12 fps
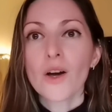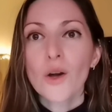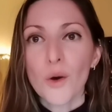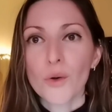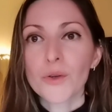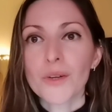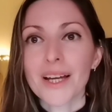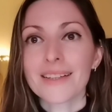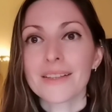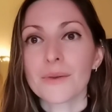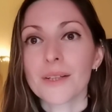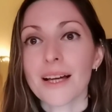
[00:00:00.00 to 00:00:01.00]

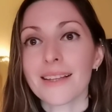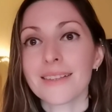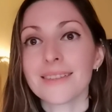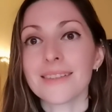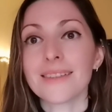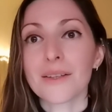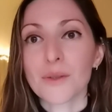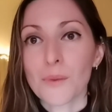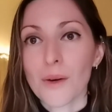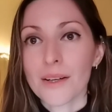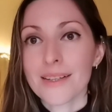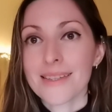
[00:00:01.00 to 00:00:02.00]
co-create the reality that you
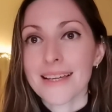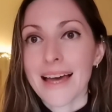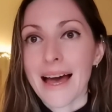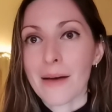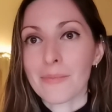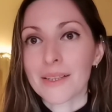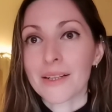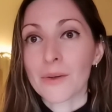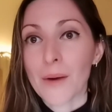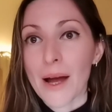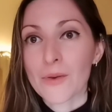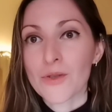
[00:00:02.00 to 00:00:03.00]
want to see happen
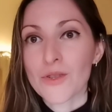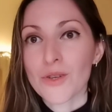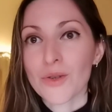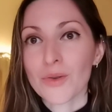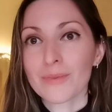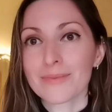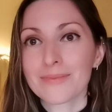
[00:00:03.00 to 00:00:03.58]
around you.